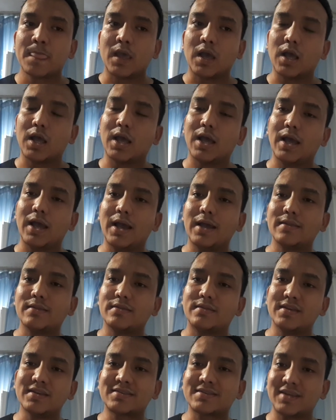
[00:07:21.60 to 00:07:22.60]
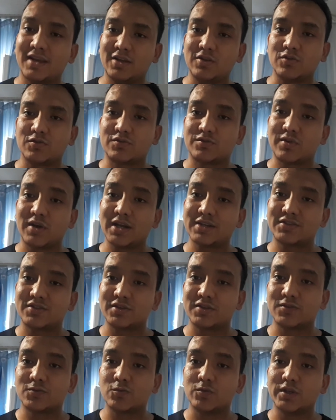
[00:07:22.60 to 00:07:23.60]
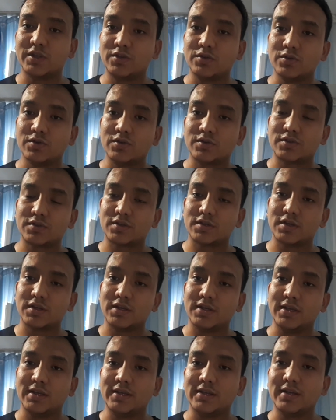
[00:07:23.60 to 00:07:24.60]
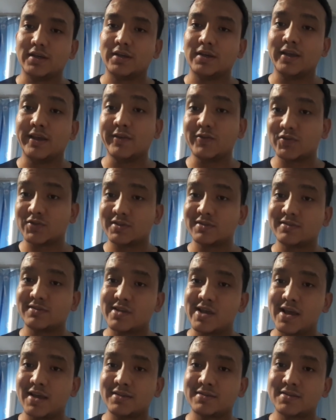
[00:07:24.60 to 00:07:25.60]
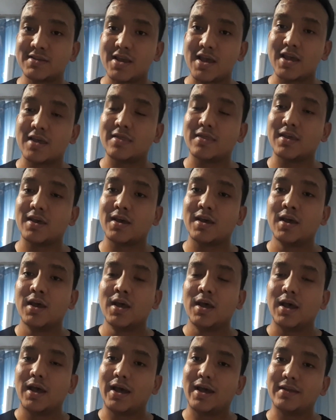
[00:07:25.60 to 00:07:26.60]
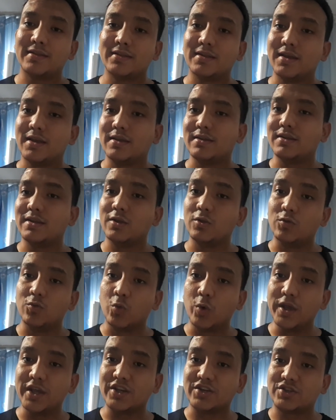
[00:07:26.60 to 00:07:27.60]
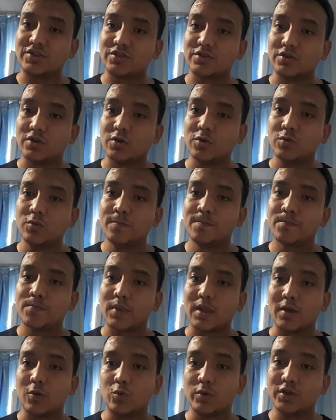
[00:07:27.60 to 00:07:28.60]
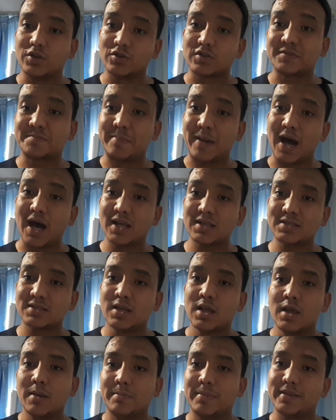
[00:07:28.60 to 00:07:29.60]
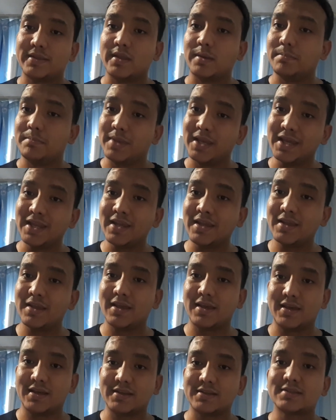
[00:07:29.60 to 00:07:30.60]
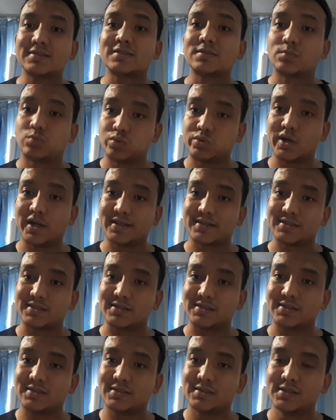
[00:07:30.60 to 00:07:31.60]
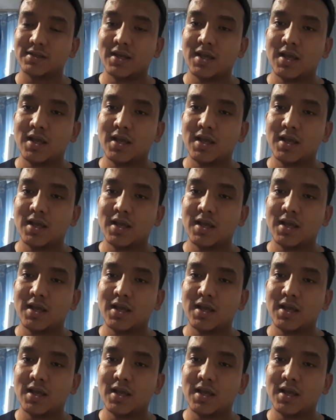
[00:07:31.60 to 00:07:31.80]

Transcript: Uh, and this kind of structures we use uh, in a if sentence and, uh, and and in wish you know uh, we use past but the meaning is present